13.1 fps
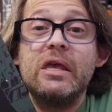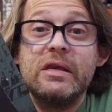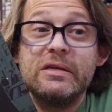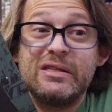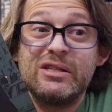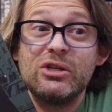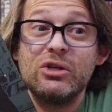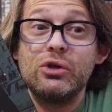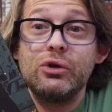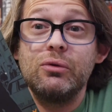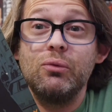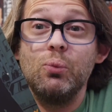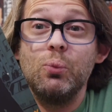It's
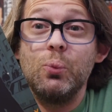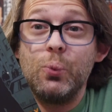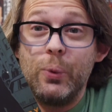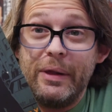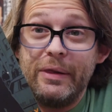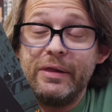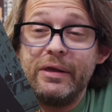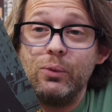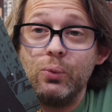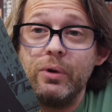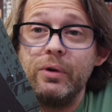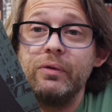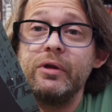really,
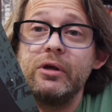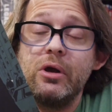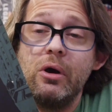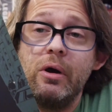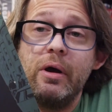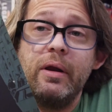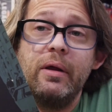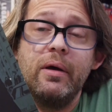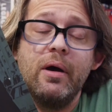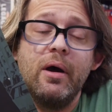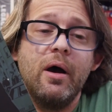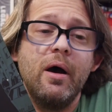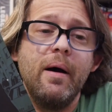really good.
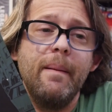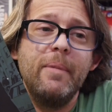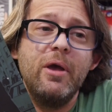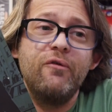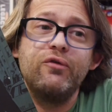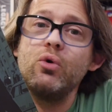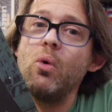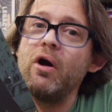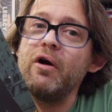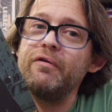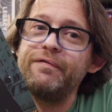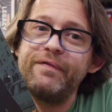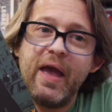If you
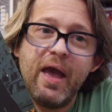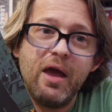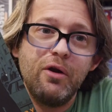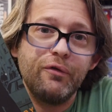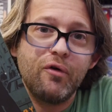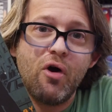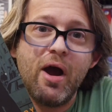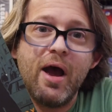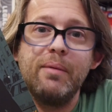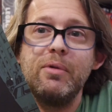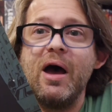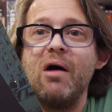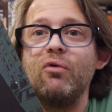are a fan of
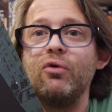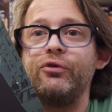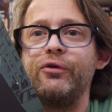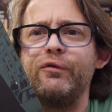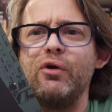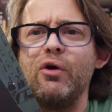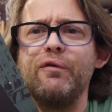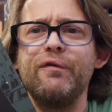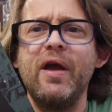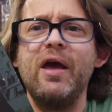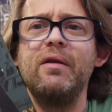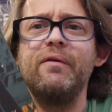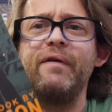crime novels, if you're a
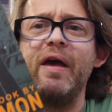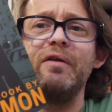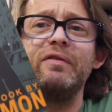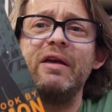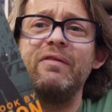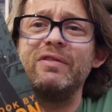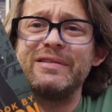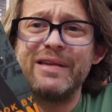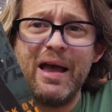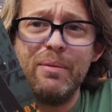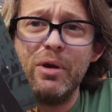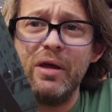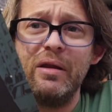fan of David
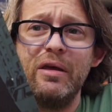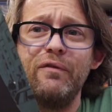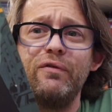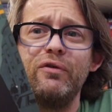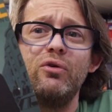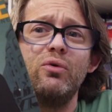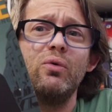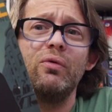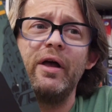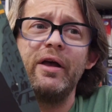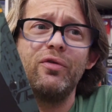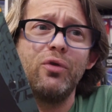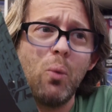Simon, if you
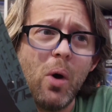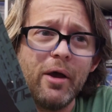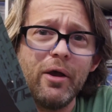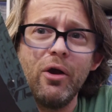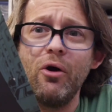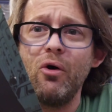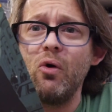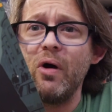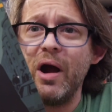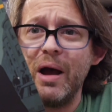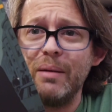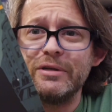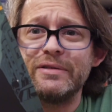like The Wire or
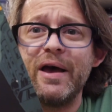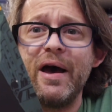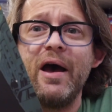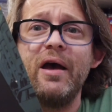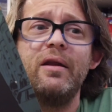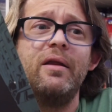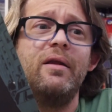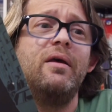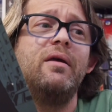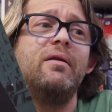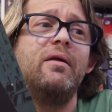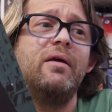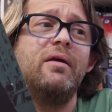Homicide
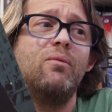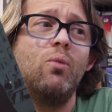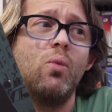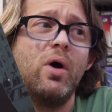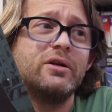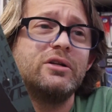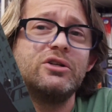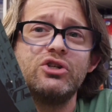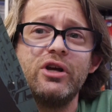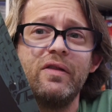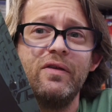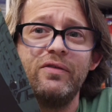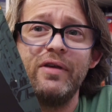and want to
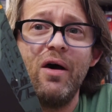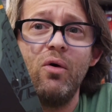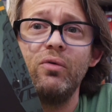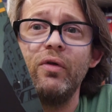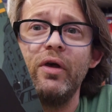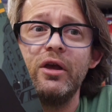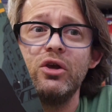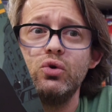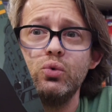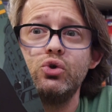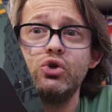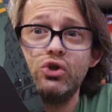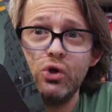check this out, like,
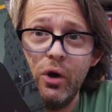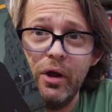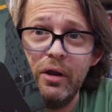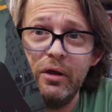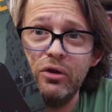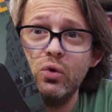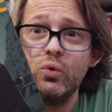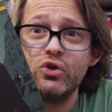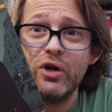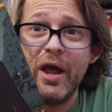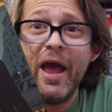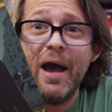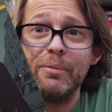you should
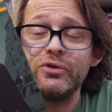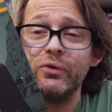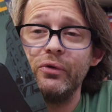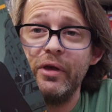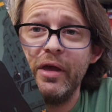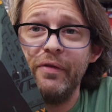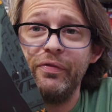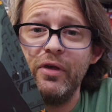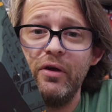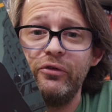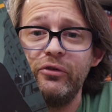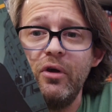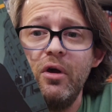absolutely get
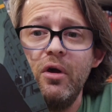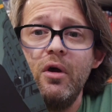this.